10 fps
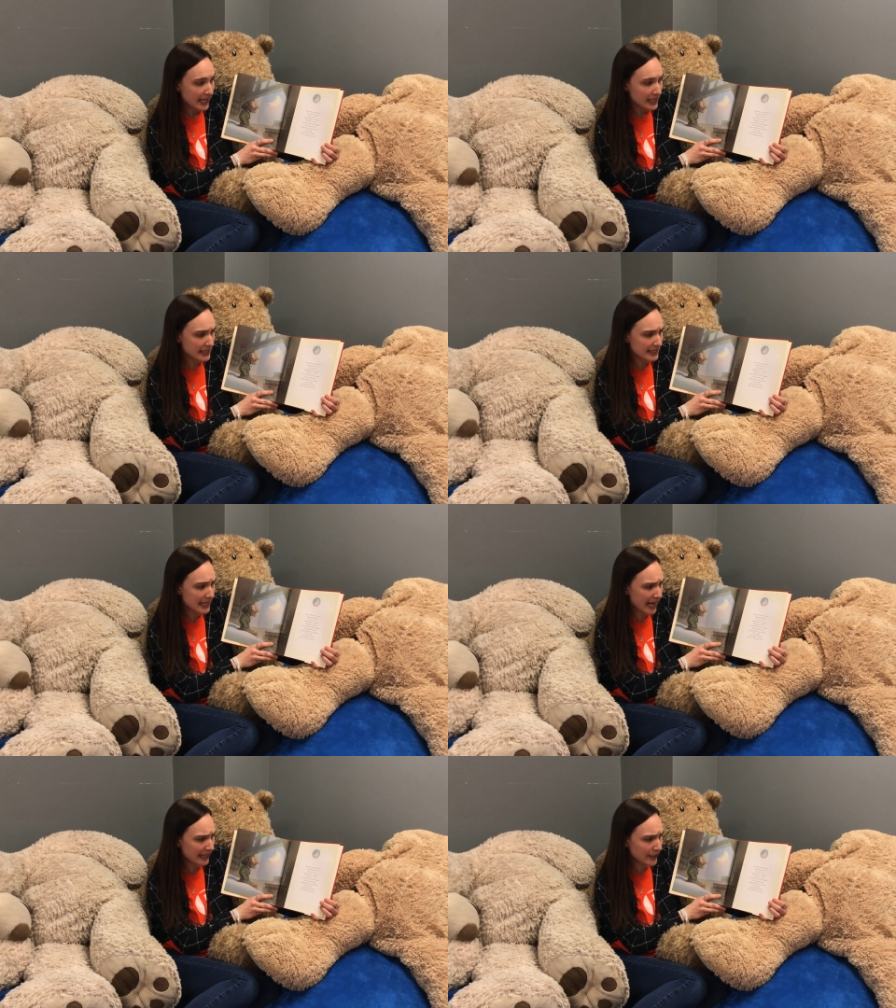He
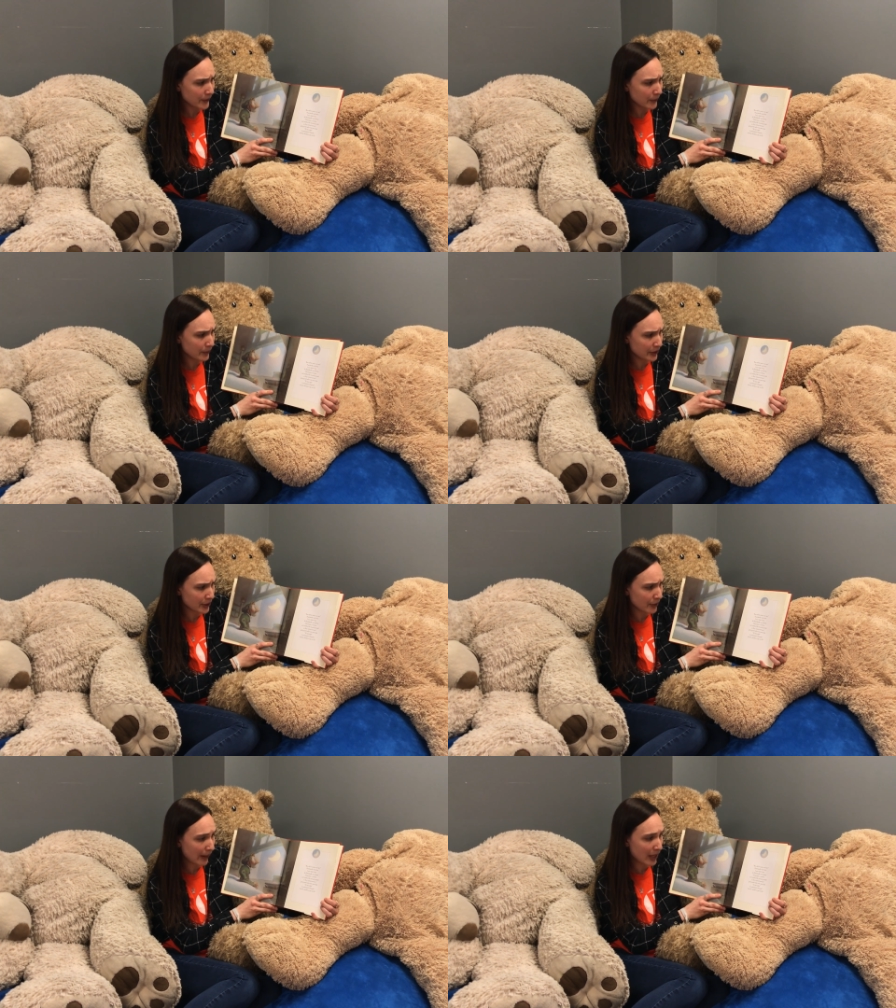sat near a
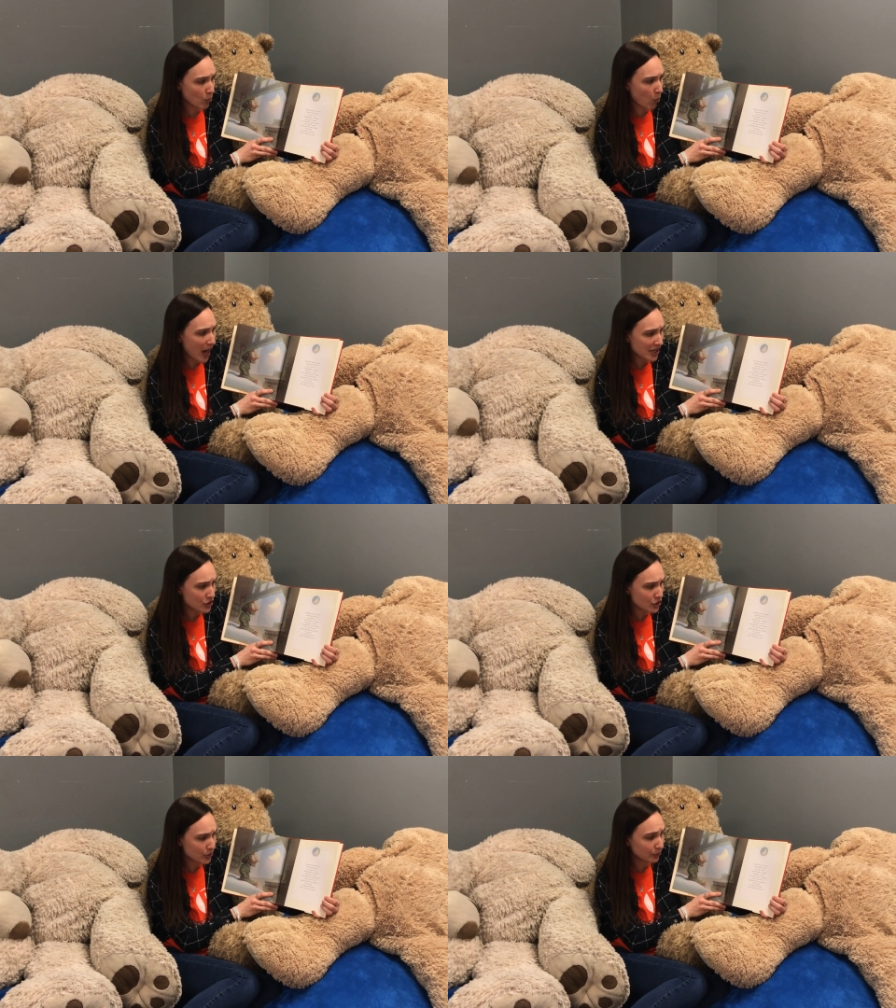window and
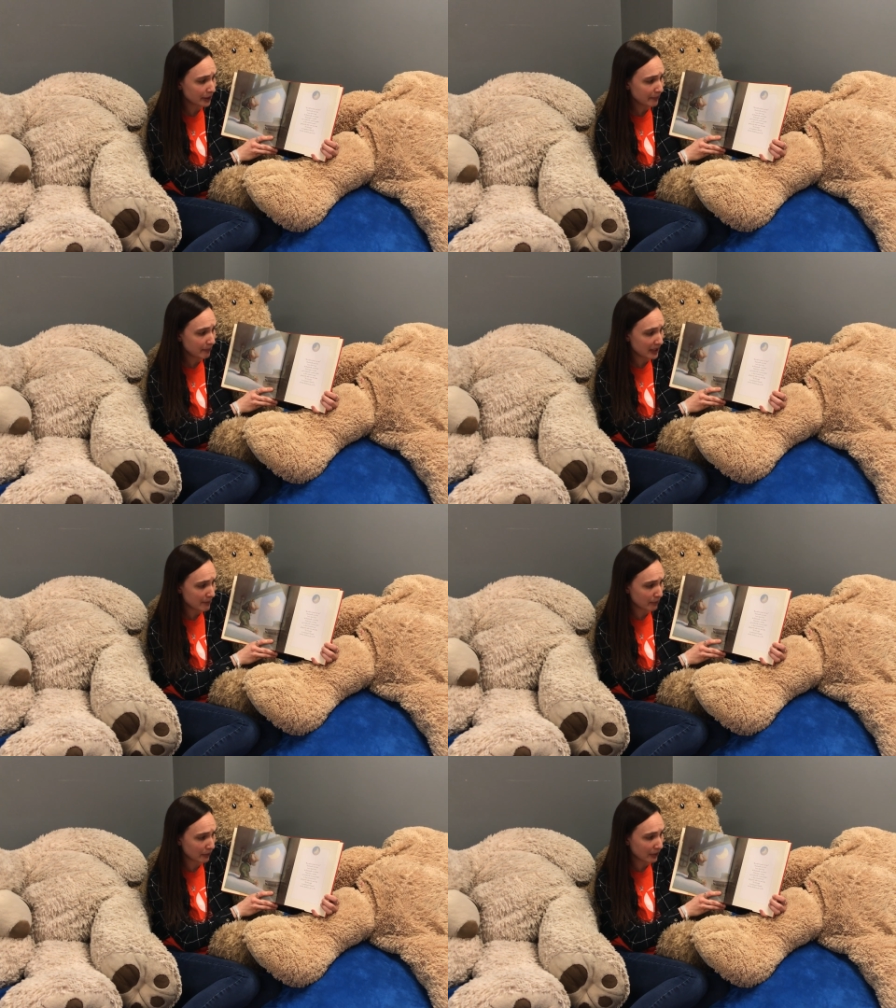watched the wooden
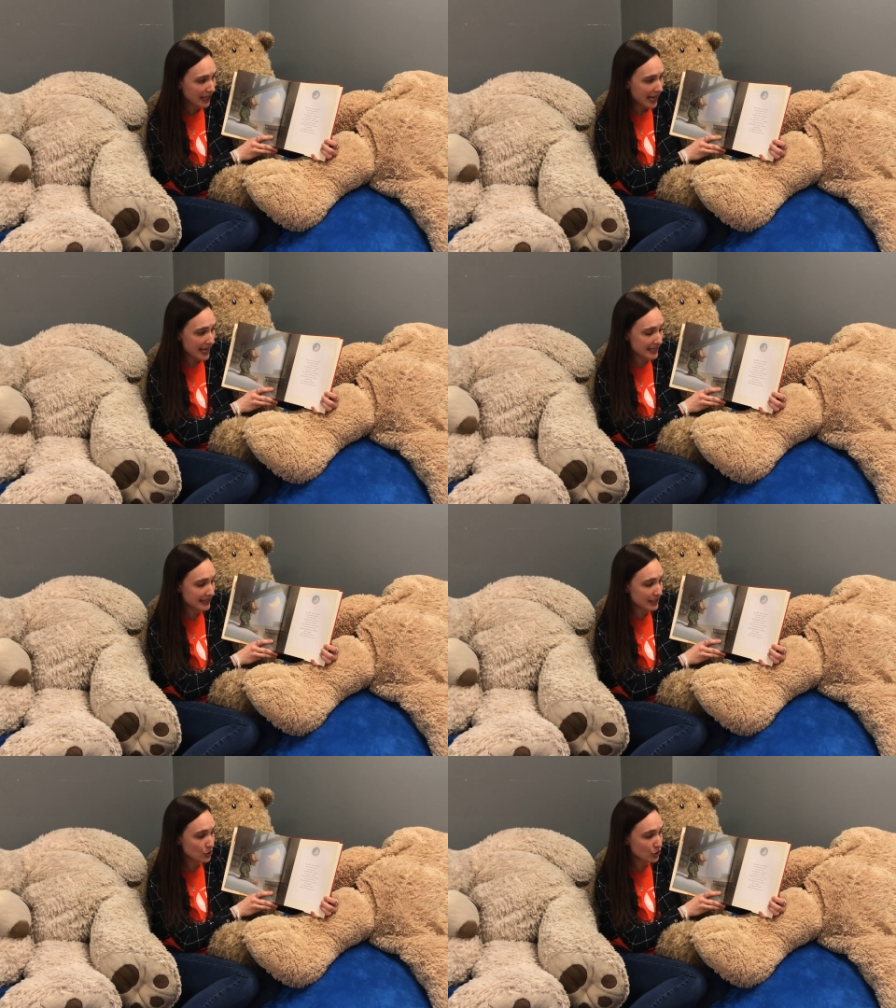people
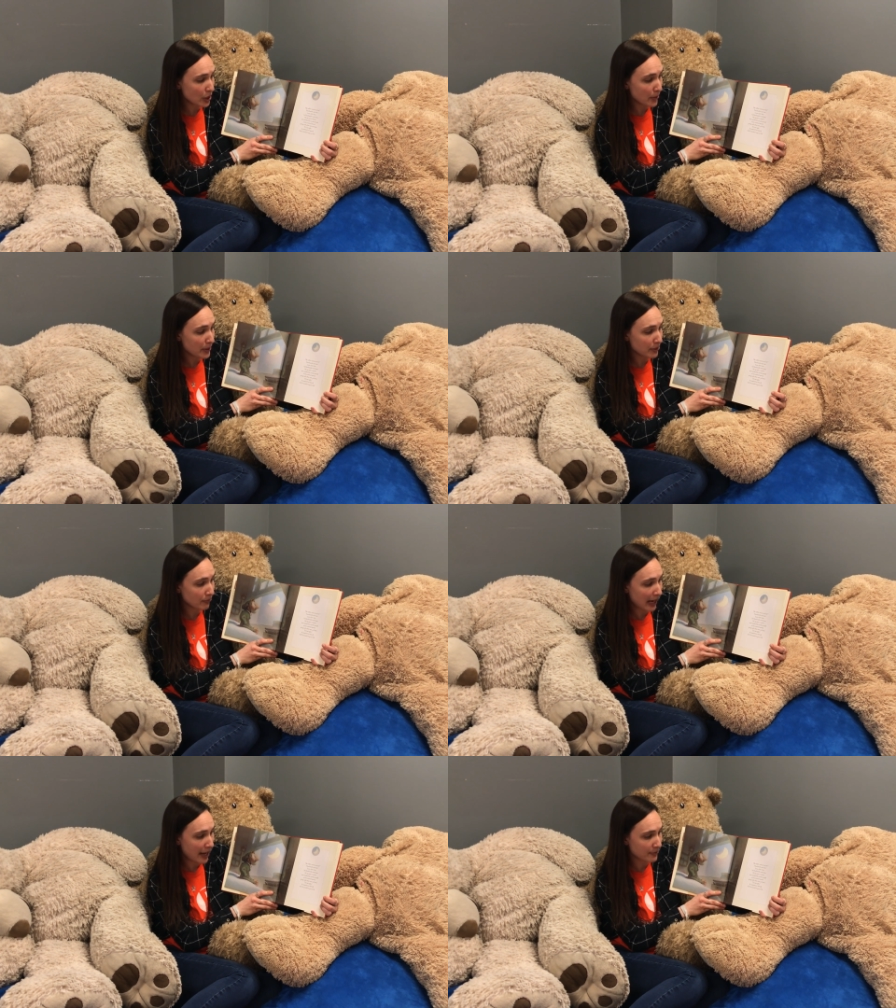as they scurried
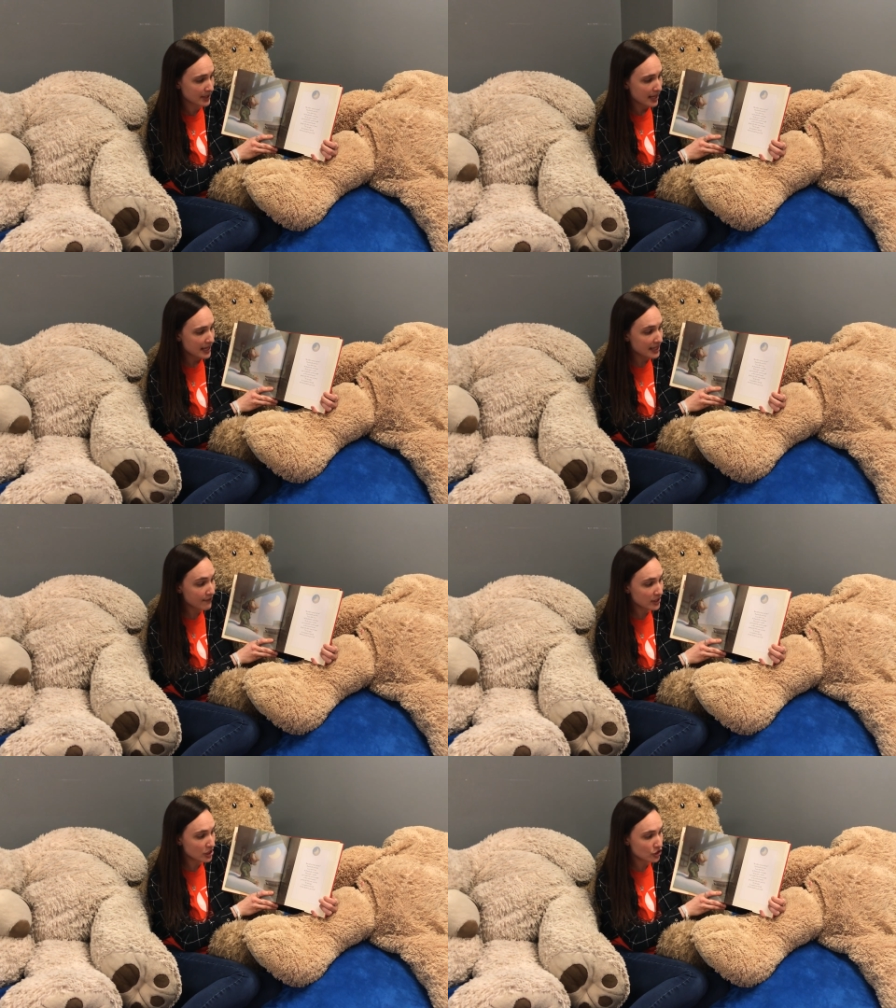around,
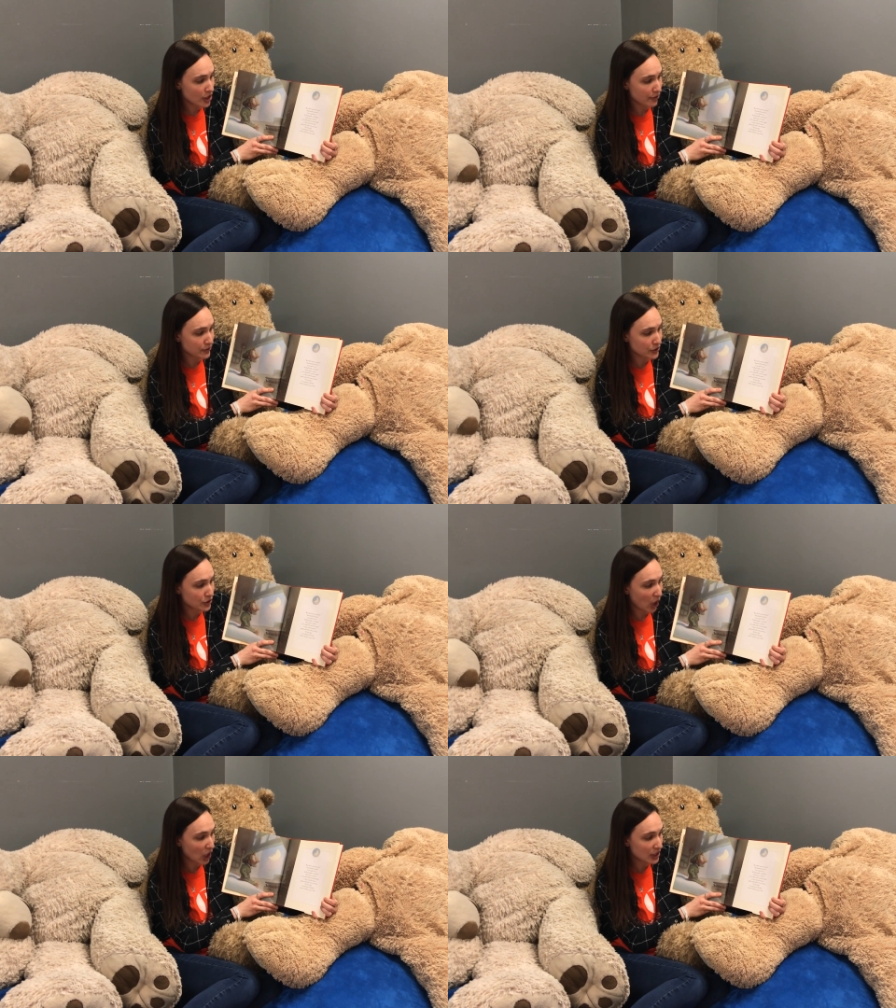giving each other
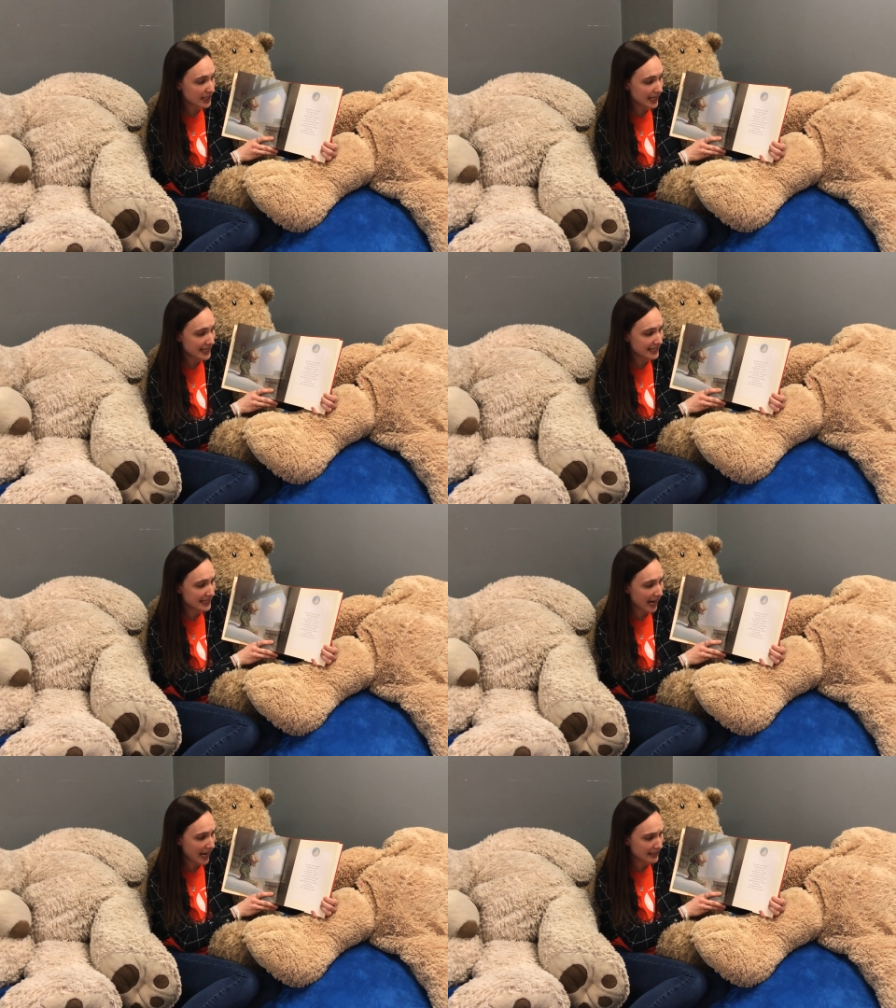stars and
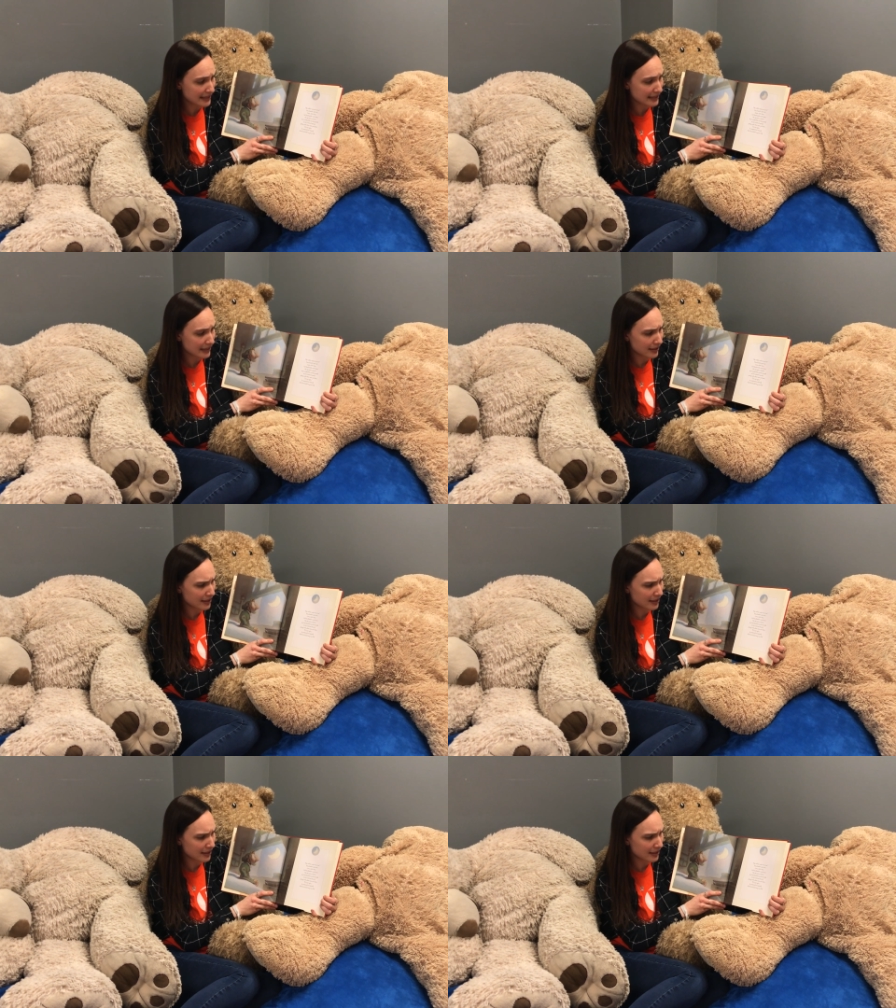dots.